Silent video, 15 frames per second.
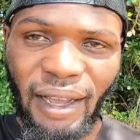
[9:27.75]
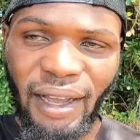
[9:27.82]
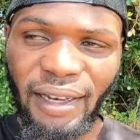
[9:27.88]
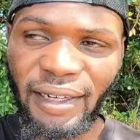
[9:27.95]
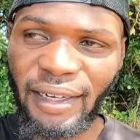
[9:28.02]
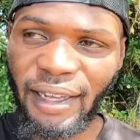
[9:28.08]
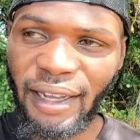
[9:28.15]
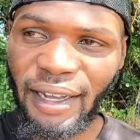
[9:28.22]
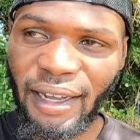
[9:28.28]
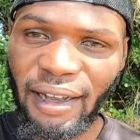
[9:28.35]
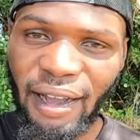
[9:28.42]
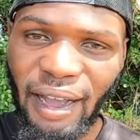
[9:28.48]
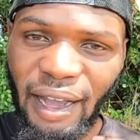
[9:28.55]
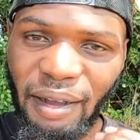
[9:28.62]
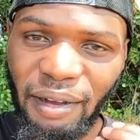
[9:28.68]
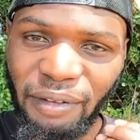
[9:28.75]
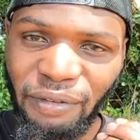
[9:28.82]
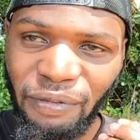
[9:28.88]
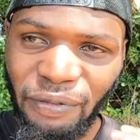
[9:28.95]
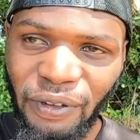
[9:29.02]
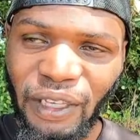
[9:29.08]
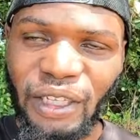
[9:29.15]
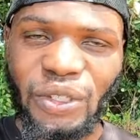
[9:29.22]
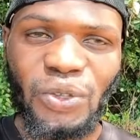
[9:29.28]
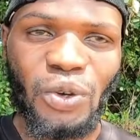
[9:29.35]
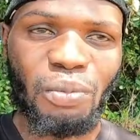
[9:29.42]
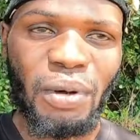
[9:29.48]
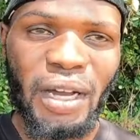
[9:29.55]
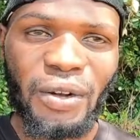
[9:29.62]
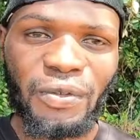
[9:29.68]
And I feel
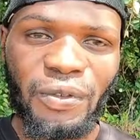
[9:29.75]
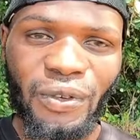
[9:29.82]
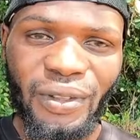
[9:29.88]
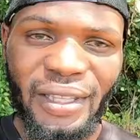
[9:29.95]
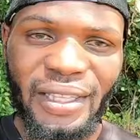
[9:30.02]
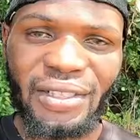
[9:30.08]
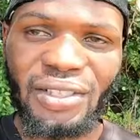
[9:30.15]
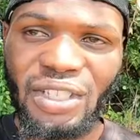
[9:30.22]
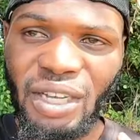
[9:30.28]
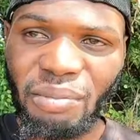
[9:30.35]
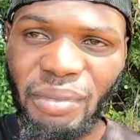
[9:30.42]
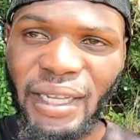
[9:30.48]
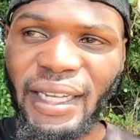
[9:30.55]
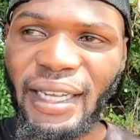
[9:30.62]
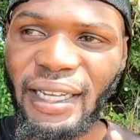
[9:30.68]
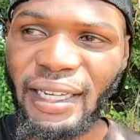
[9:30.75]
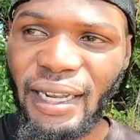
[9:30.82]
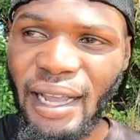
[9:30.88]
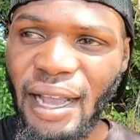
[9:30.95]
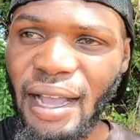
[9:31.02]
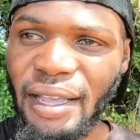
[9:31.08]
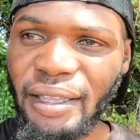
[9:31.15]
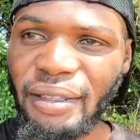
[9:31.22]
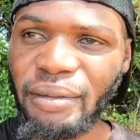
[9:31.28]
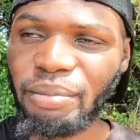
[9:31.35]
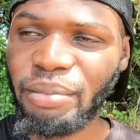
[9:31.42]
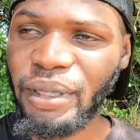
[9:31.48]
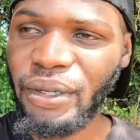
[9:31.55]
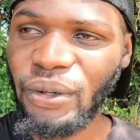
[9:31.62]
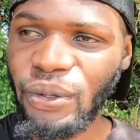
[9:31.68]
so bad for this Jamaican guy,
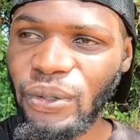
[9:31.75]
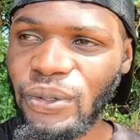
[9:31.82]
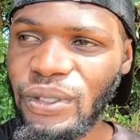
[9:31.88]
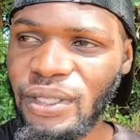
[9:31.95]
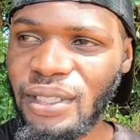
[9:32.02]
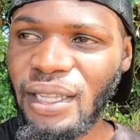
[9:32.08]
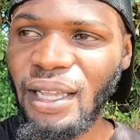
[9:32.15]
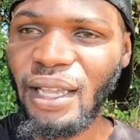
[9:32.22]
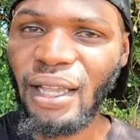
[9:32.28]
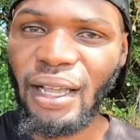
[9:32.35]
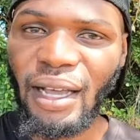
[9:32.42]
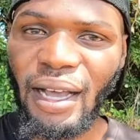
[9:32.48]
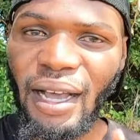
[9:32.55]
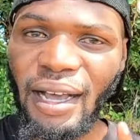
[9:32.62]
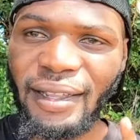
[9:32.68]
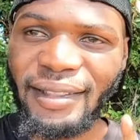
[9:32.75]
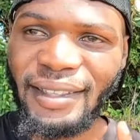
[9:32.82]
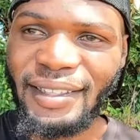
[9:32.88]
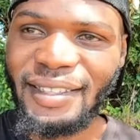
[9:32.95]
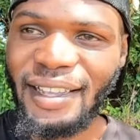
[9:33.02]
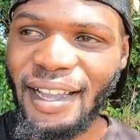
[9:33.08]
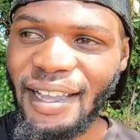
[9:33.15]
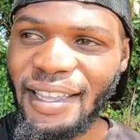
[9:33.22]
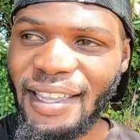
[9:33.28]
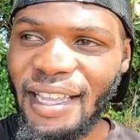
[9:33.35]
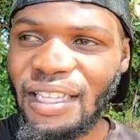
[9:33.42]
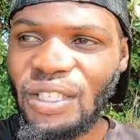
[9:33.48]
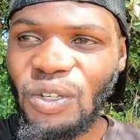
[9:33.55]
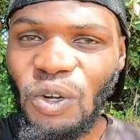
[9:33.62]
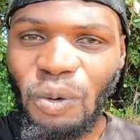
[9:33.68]
because this guy, he
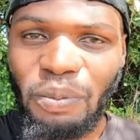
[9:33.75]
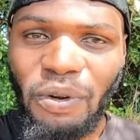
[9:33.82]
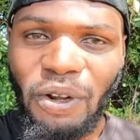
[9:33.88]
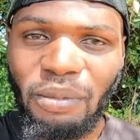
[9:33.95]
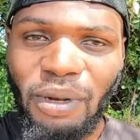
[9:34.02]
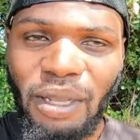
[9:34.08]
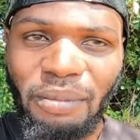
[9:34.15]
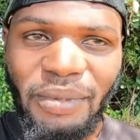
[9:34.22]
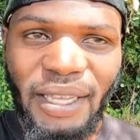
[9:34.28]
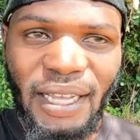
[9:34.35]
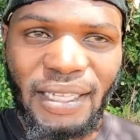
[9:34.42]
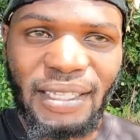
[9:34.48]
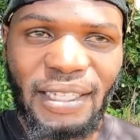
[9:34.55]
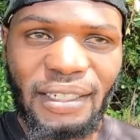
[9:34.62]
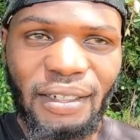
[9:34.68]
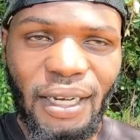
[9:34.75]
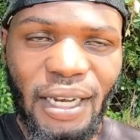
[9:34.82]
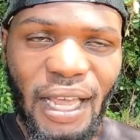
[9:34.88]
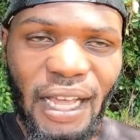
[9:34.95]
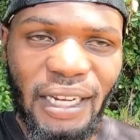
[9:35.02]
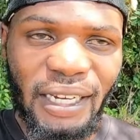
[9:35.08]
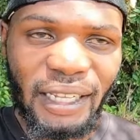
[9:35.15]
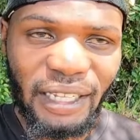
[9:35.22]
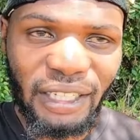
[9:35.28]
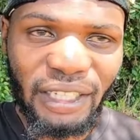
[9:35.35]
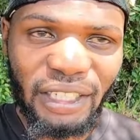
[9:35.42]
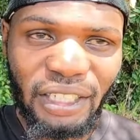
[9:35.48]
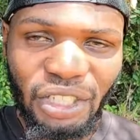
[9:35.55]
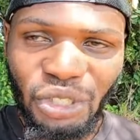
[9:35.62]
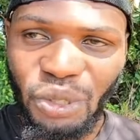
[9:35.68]
has no problem, he hasn't done
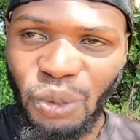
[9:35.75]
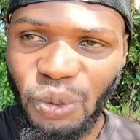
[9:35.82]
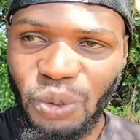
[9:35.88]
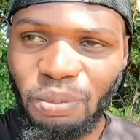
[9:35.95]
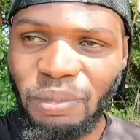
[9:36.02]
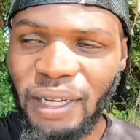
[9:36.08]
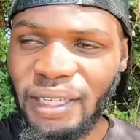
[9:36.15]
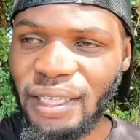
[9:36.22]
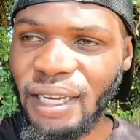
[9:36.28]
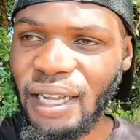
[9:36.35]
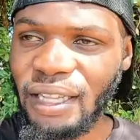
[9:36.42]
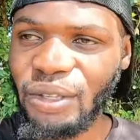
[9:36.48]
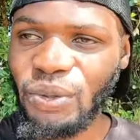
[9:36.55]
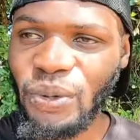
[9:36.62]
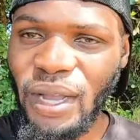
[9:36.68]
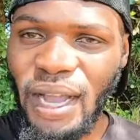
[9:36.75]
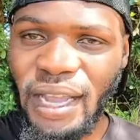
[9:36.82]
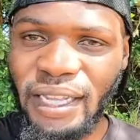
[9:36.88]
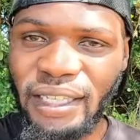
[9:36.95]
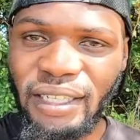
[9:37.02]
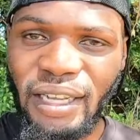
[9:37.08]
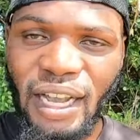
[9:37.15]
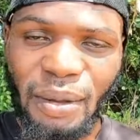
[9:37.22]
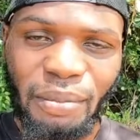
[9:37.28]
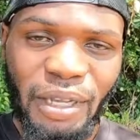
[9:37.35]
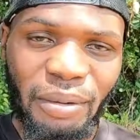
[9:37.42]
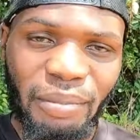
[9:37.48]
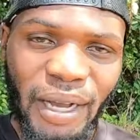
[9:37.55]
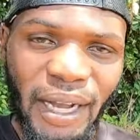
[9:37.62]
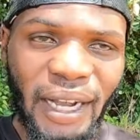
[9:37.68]
any issues, but you guy
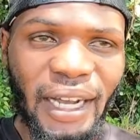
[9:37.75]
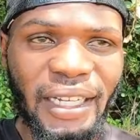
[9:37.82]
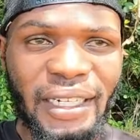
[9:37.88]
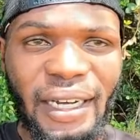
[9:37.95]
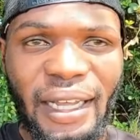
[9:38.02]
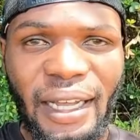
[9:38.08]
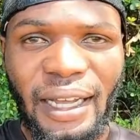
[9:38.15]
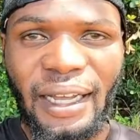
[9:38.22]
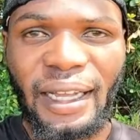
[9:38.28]
coming back and